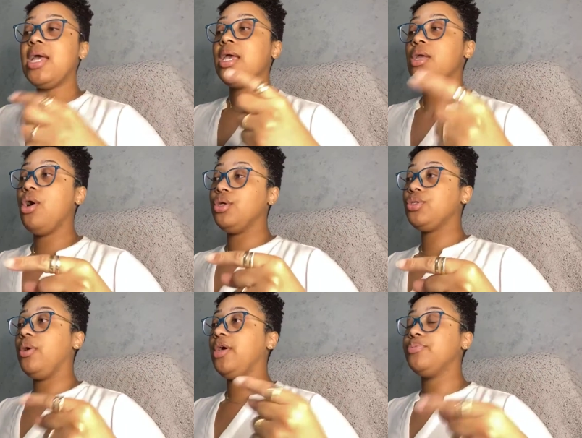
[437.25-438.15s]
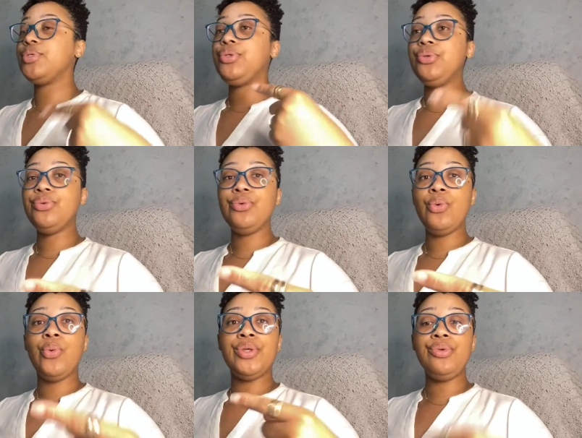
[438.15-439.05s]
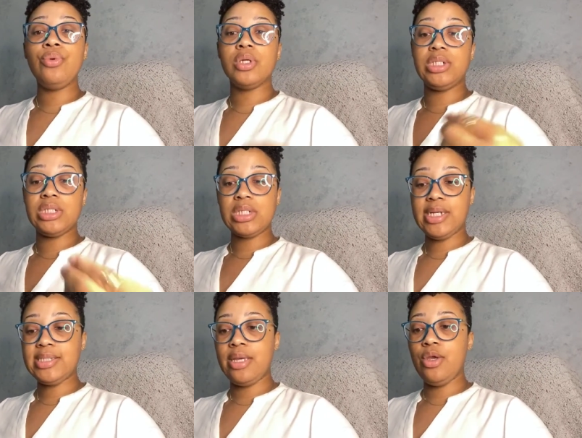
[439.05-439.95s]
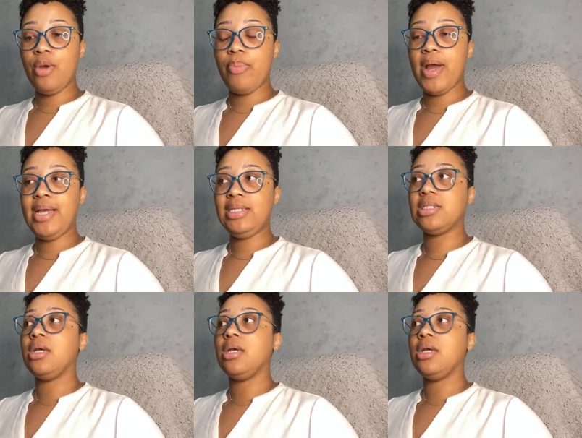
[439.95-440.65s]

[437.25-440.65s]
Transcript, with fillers: It also helps you when you are discussing your price,